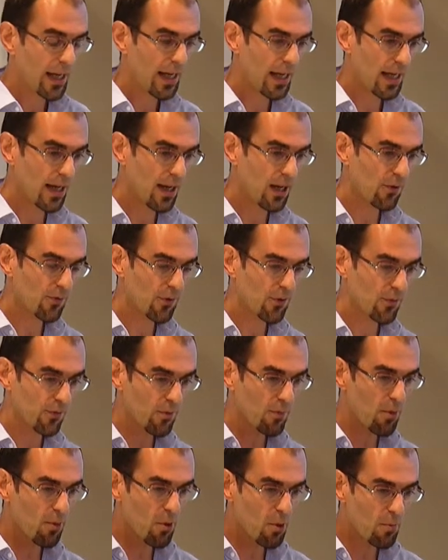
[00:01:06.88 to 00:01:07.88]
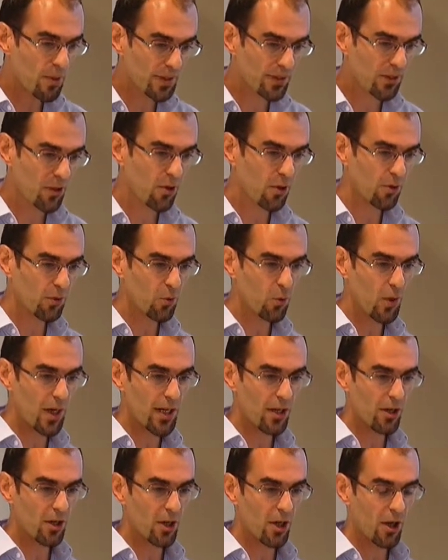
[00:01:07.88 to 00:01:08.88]
the moment on
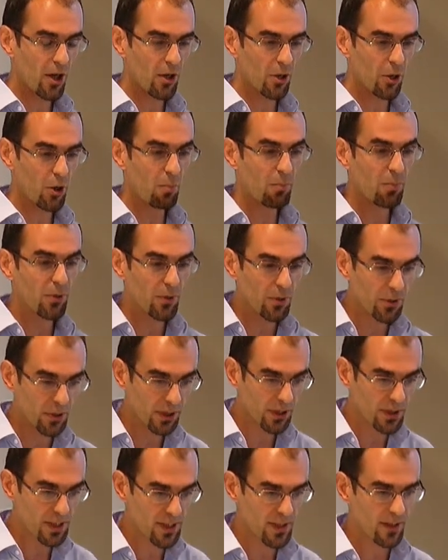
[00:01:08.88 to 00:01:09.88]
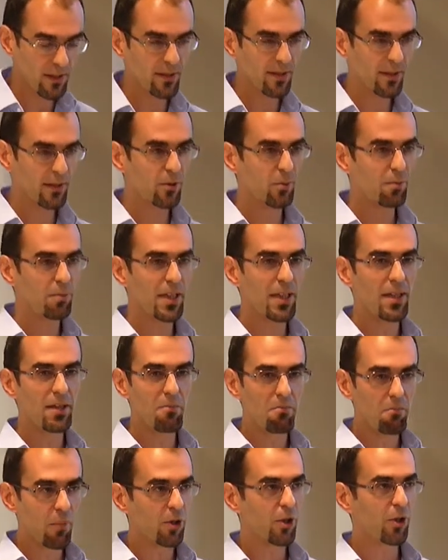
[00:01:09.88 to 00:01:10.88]
where computers started to be
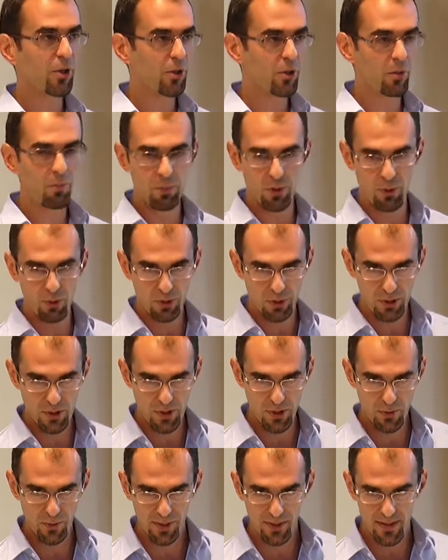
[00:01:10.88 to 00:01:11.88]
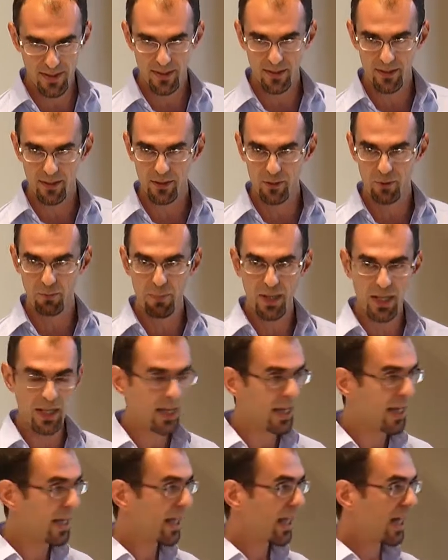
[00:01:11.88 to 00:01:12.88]
modern computers, so where they started to be
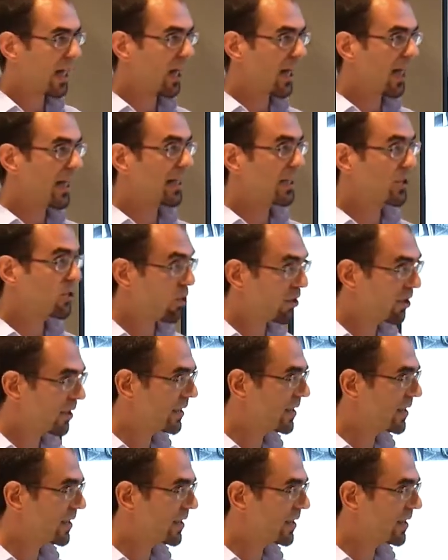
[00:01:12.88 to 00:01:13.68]
electronic